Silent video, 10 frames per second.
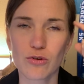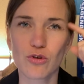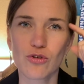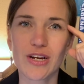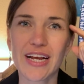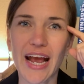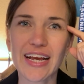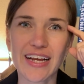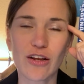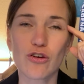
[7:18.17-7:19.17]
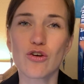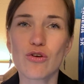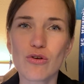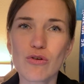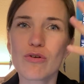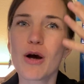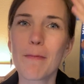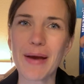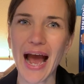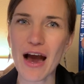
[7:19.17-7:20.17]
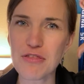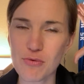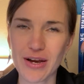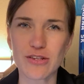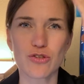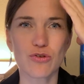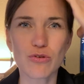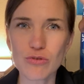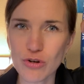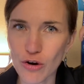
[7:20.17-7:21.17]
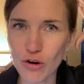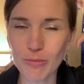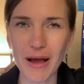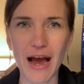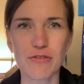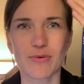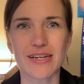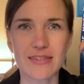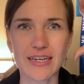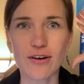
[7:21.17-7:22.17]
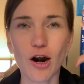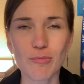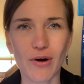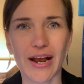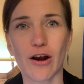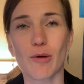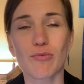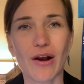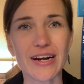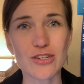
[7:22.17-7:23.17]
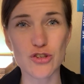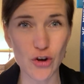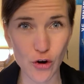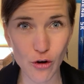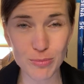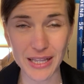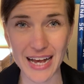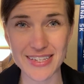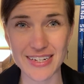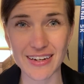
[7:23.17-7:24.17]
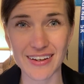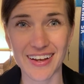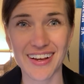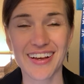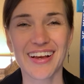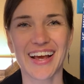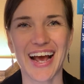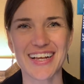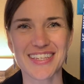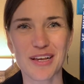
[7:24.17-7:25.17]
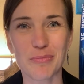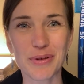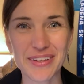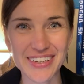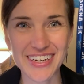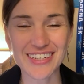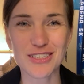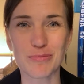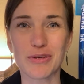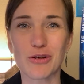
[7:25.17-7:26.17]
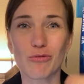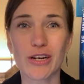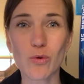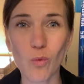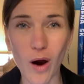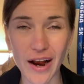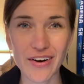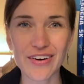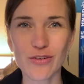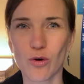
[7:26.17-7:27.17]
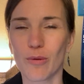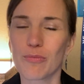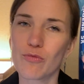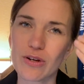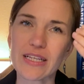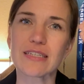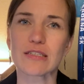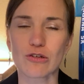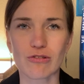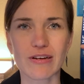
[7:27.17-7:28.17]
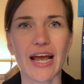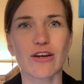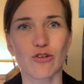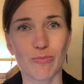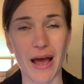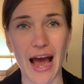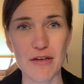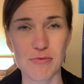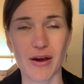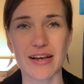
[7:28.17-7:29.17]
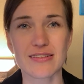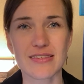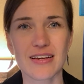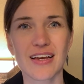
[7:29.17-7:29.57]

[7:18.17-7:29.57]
creating new pathways, new neural pathways in our brain. Our brain is neuroplastic. It has the ability to be rewired, or really to create new pathways.